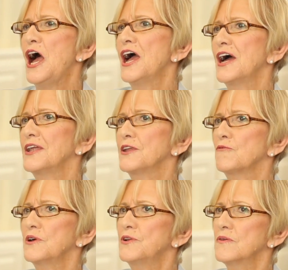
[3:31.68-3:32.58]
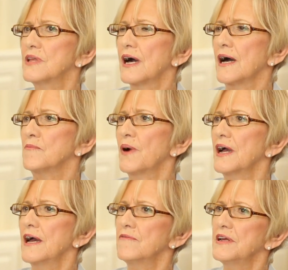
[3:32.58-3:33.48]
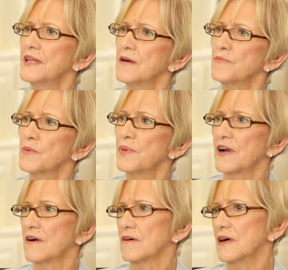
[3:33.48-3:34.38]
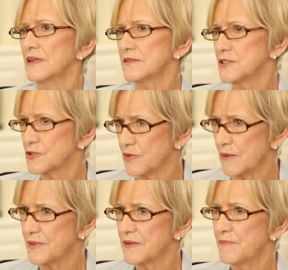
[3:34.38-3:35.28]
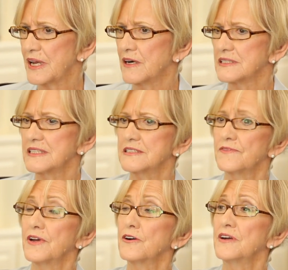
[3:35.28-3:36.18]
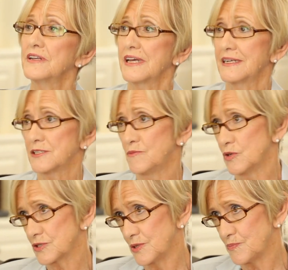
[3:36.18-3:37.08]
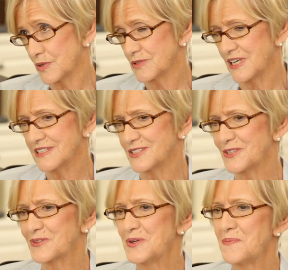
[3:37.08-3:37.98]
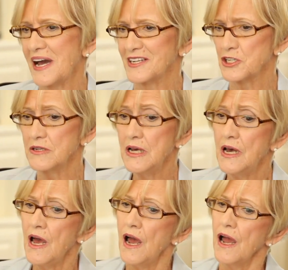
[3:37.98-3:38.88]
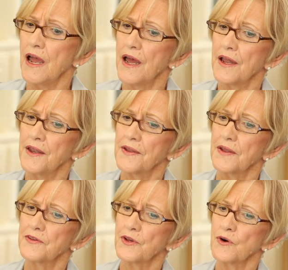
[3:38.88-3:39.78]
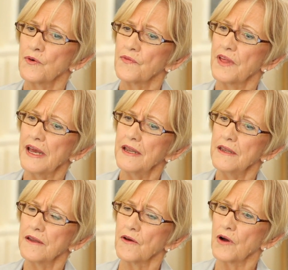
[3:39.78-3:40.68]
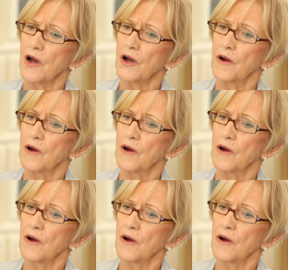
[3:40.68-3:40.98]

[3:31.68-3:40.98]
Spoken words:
And we do that by having them prepare a little script, because this is a very intense emotional process, as you can imagine. And so then